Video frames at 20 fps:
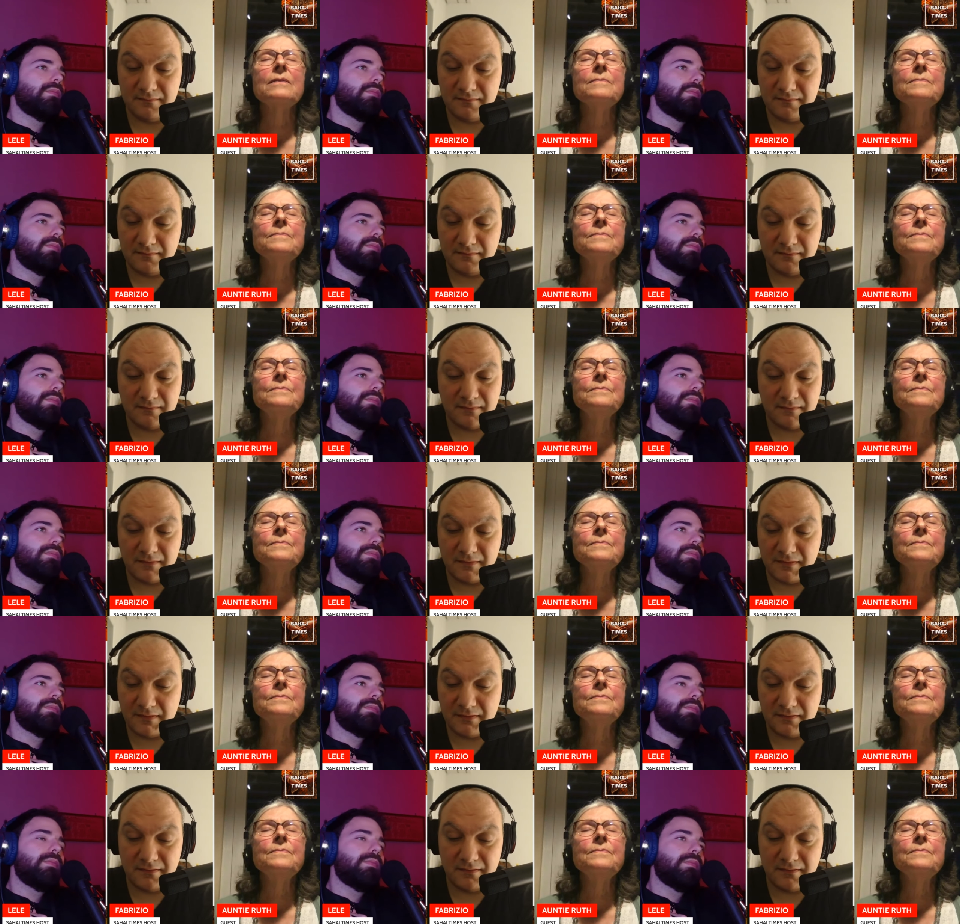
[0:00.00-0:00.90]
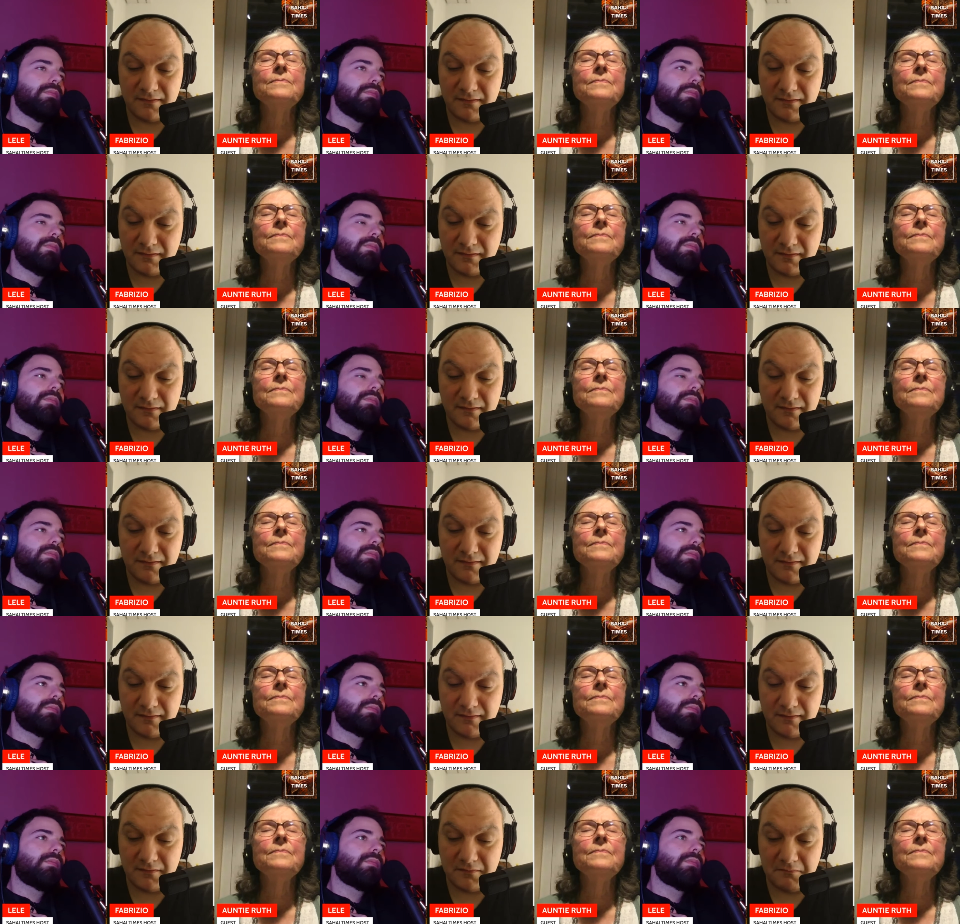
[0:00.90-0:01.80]

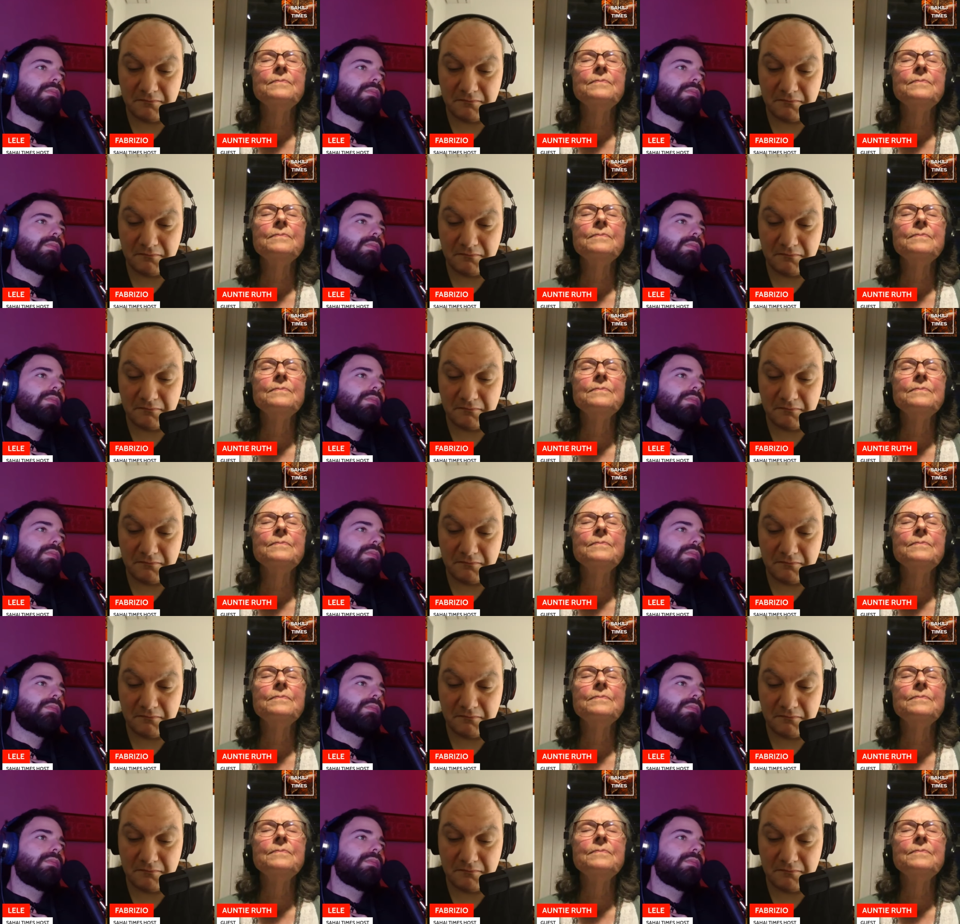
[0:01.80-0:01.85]
(no one is talking)